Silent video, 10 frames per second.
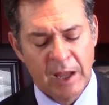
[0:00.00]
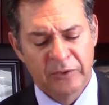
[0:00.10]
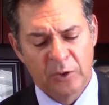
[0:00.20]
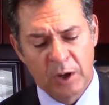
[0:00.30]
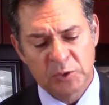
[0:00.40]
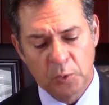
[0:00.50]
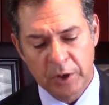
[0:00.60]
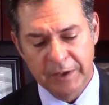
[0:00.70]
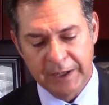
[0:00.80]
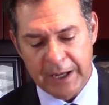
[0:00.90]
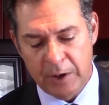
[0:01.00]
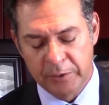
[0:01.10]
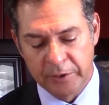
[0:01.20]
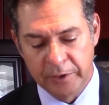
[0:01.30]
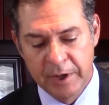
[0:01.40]
So I was working the
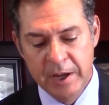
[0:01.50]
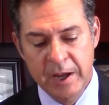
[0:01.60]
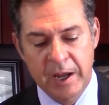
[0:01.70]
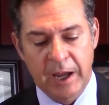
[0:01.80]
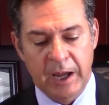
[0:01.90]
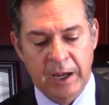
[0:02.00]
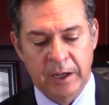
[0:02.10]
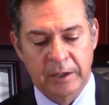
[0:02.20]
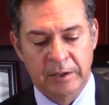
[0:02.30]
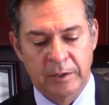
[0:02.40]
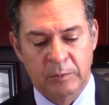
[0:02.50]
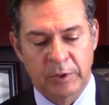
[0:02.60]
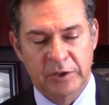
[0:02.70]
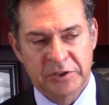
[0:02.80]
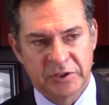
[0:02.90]
counter, and
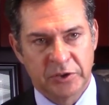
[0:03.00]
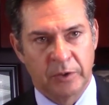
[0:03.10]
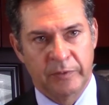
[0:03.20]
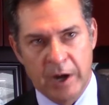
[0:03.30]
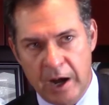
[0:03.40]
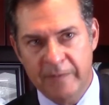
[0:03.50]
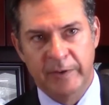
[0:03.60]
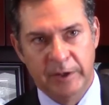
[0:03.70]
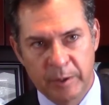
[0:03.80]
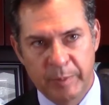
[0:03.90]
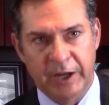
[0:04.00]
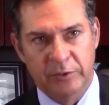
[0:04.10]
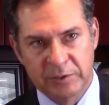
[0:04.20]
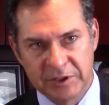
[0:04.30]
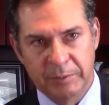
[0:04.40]
we used to serve coffee to the
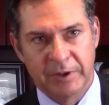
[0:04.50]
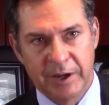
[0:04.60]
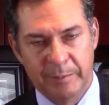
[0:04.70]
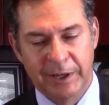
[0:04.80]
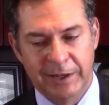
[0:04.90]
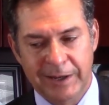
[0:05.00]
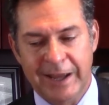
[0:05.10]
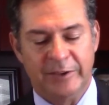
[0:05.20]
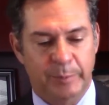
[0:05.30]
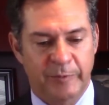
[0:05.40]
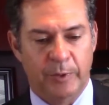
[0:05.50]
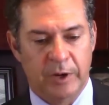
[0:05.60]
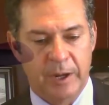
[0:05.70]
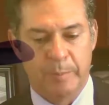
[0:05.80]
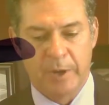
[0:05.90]
patrons that would come in, and he asked me for a cup of